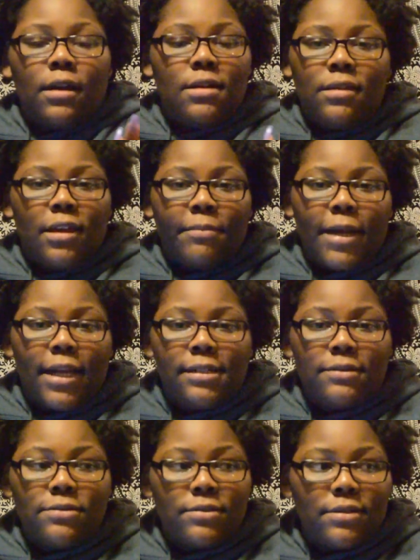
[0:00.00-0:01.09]
didn't like my high
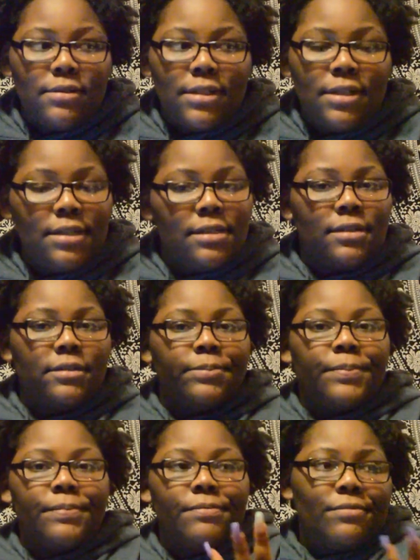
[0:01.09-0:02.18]
school.
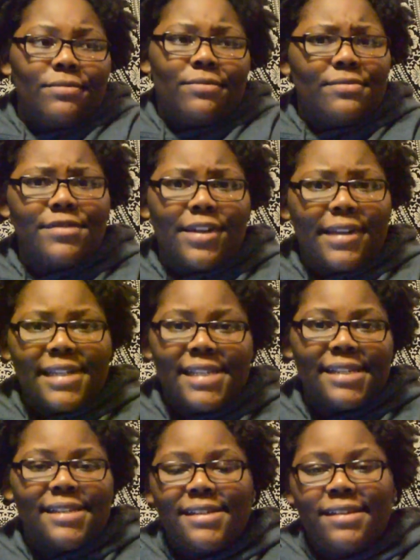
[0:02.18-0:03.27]
Just
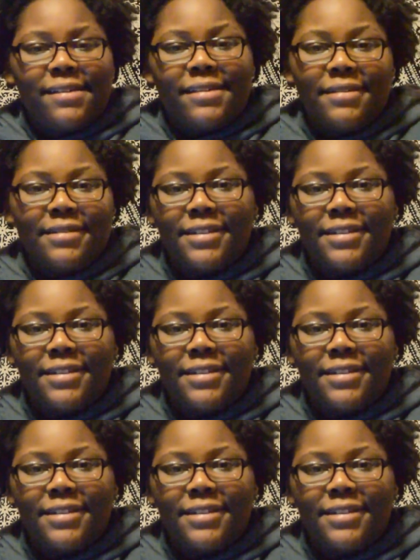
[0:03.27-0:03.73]
Yeah,